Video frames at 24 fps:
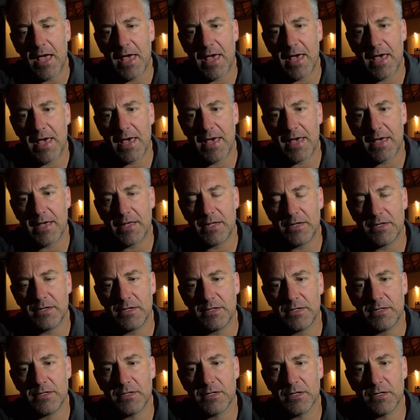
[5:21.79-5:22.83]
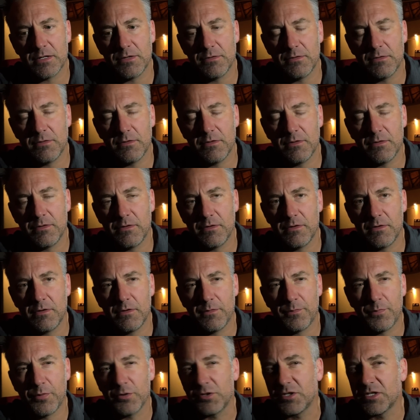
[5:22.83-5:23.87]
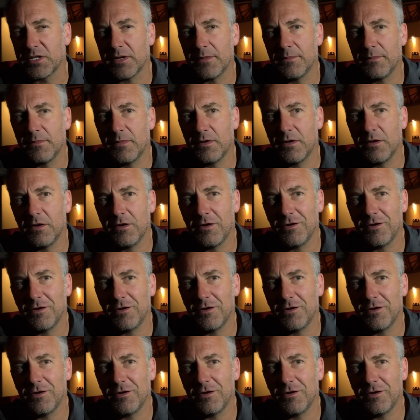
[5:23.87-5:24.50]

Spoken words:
and put some